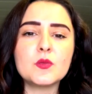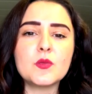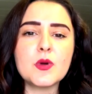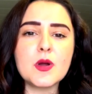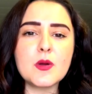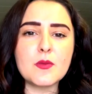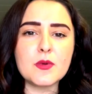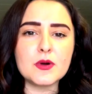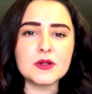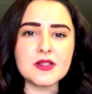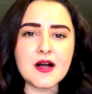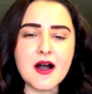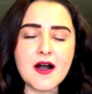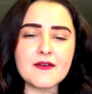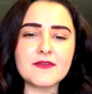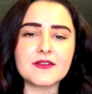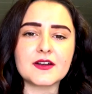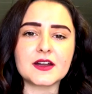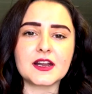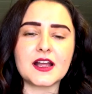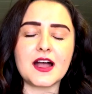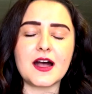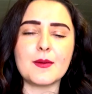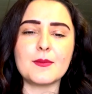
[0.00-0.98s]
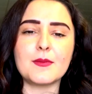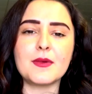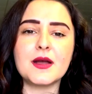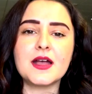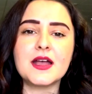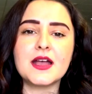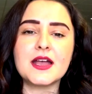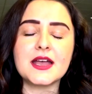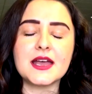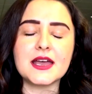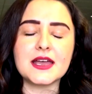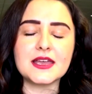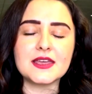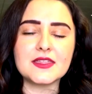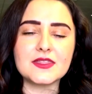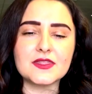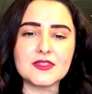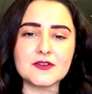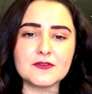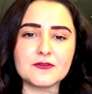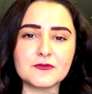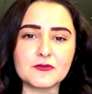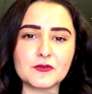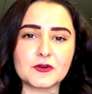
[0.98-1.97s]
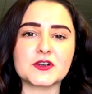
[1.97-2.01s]
we will overcome in
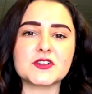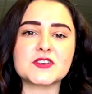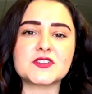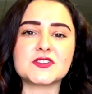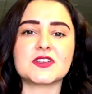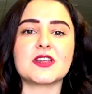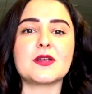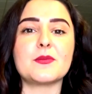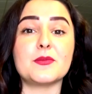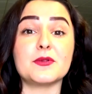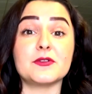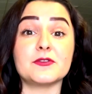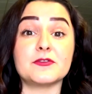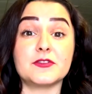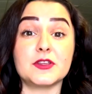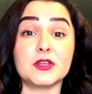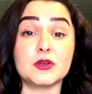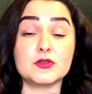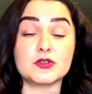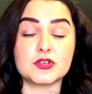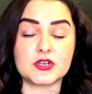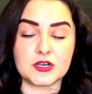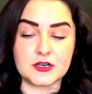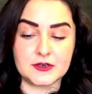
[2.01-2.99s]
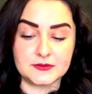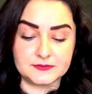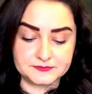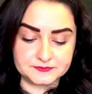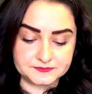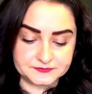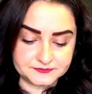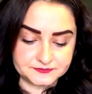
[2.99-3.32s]
the foreseeable future.